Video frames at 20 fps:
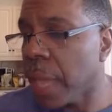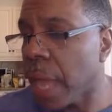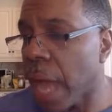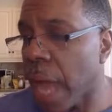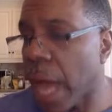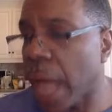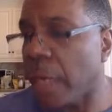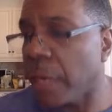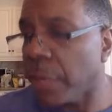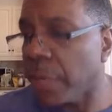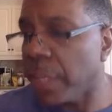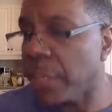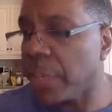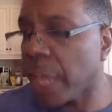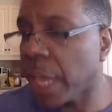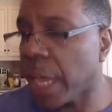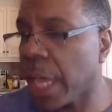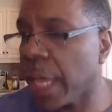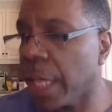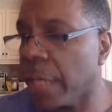out of his
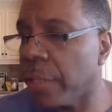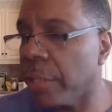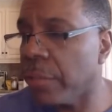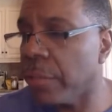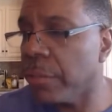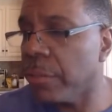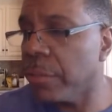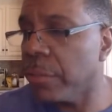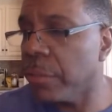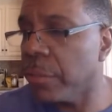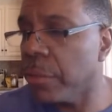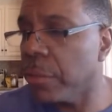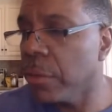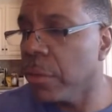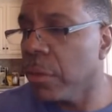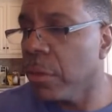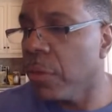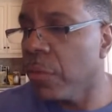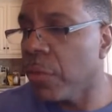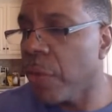hand,
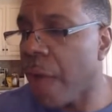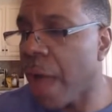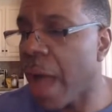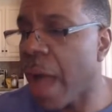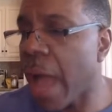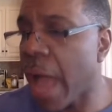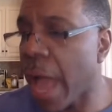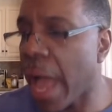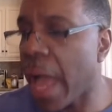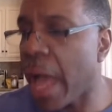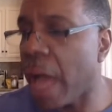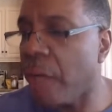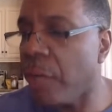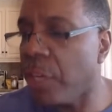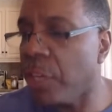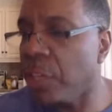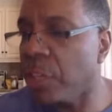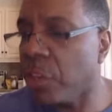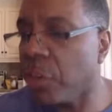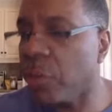for I have
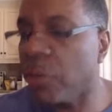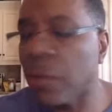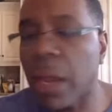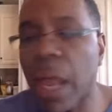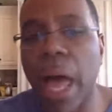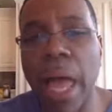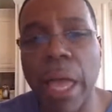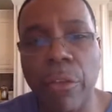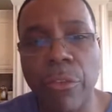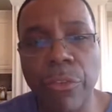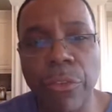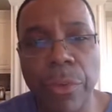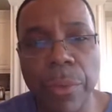eternal life.